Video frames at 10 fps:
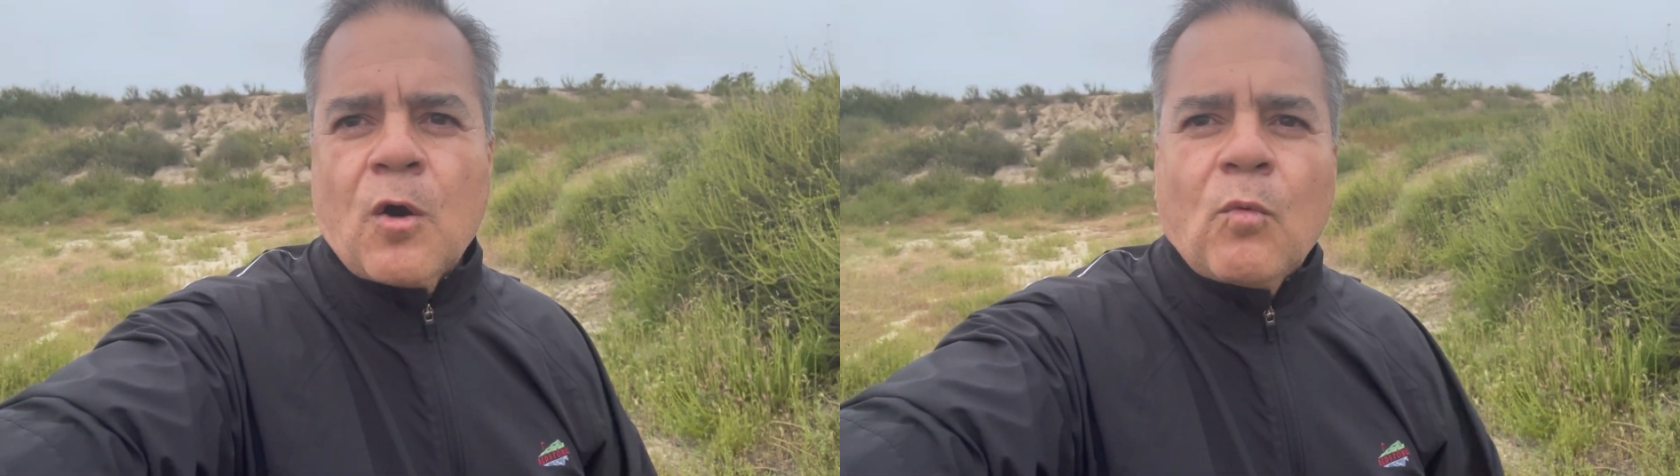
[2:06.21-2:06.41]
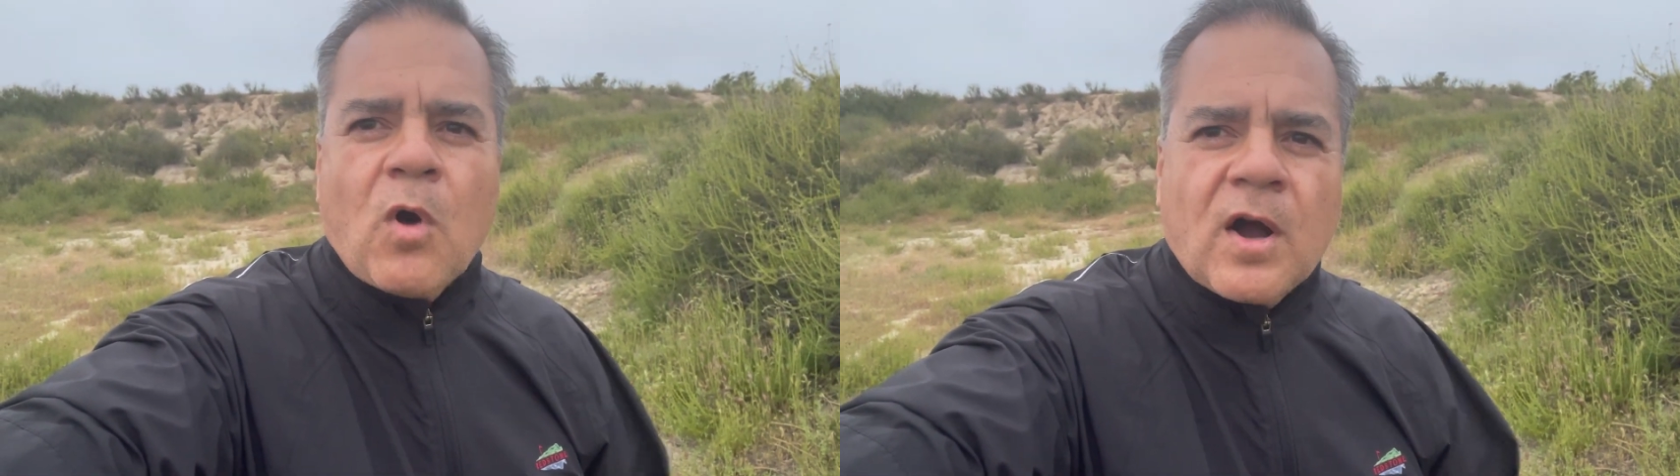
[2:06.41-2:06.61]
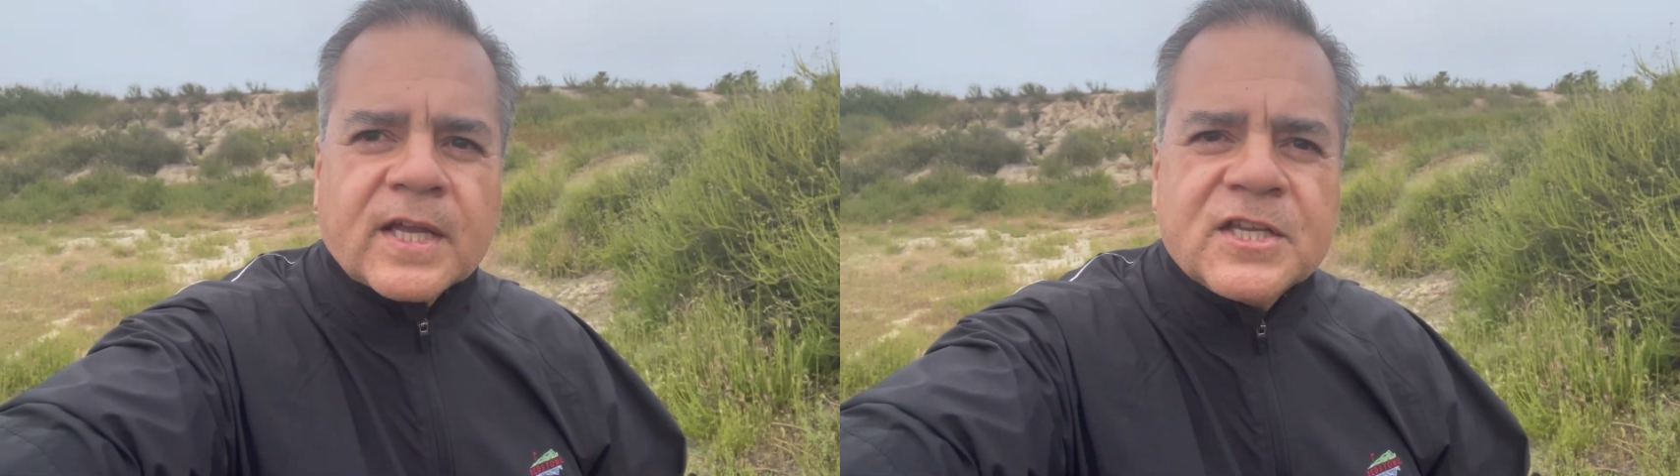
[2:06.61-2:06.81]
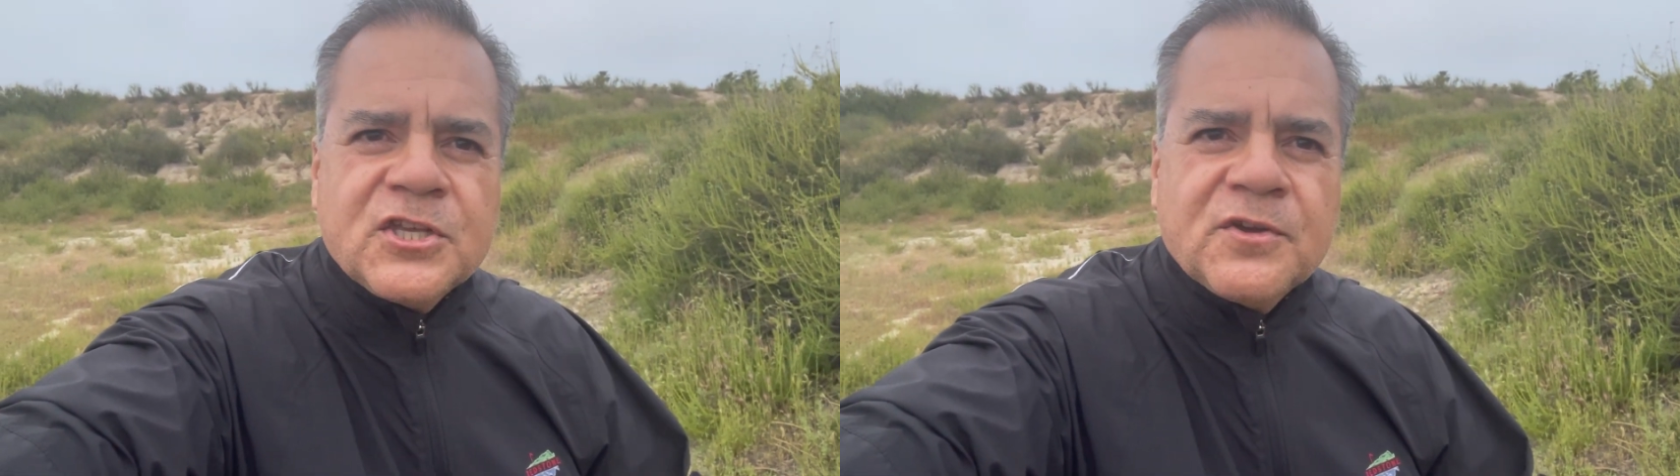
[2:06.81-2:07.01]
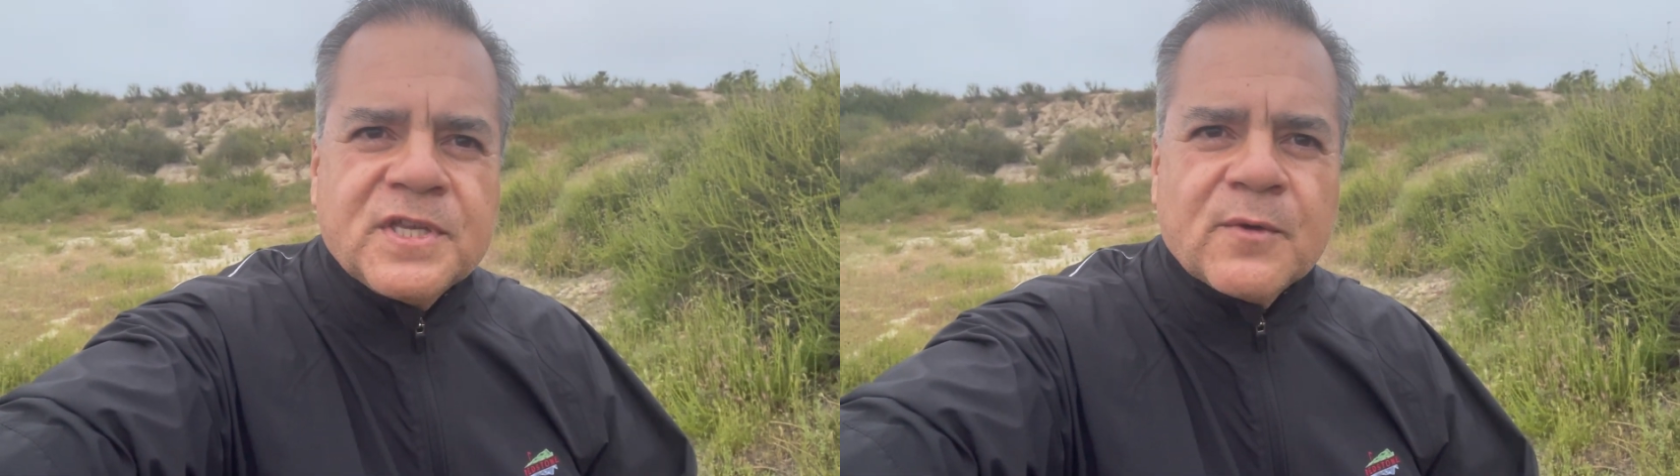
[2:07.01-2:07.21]
Walk in
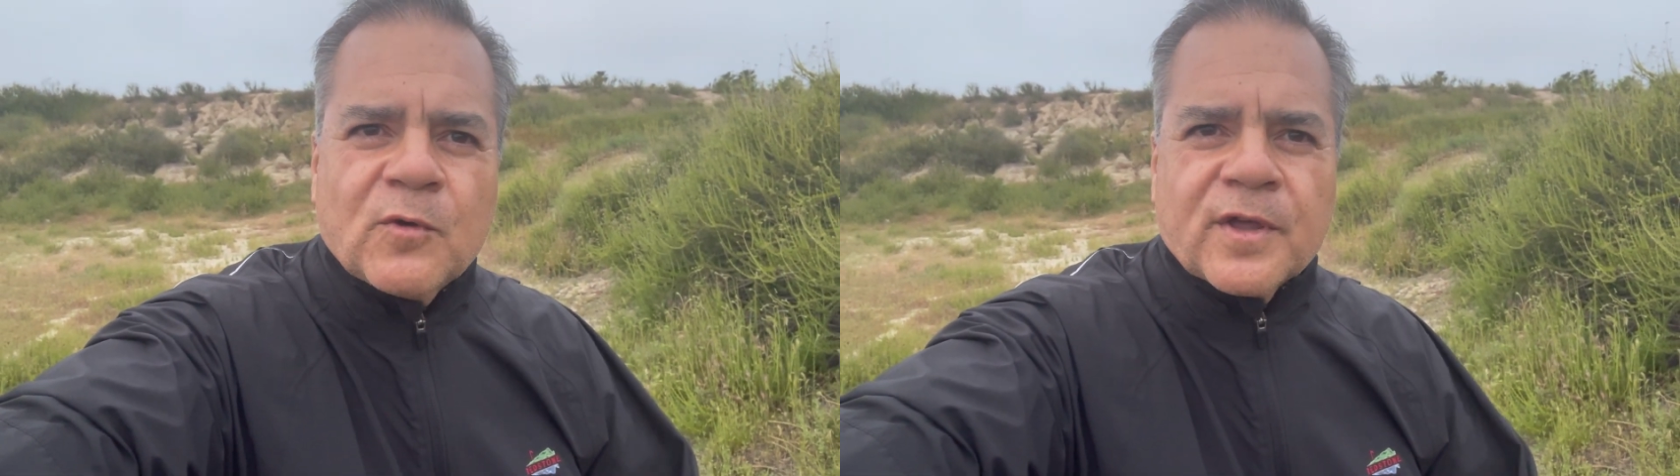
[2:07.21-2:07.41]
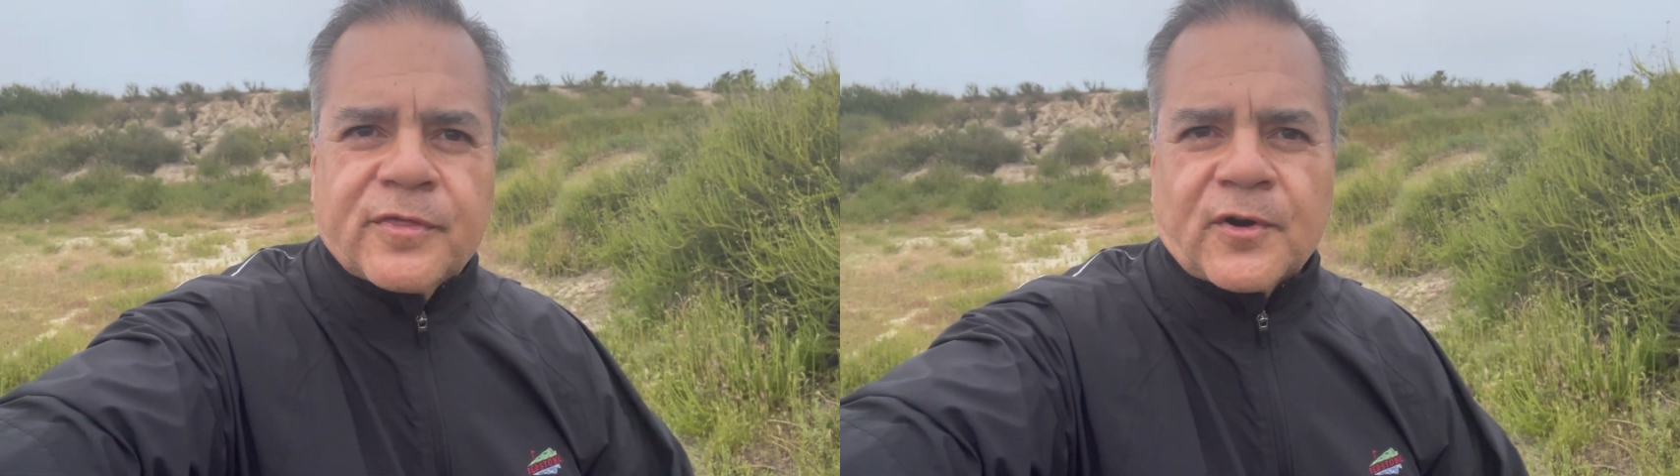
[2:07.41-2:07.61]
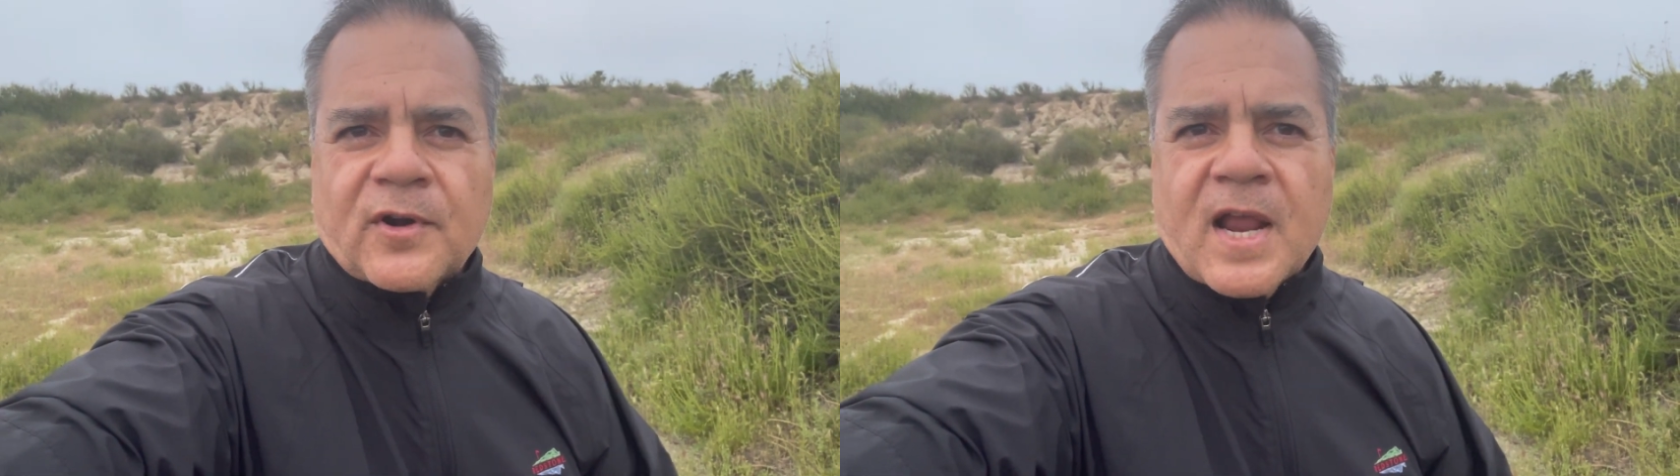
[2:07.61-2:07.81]
union with her,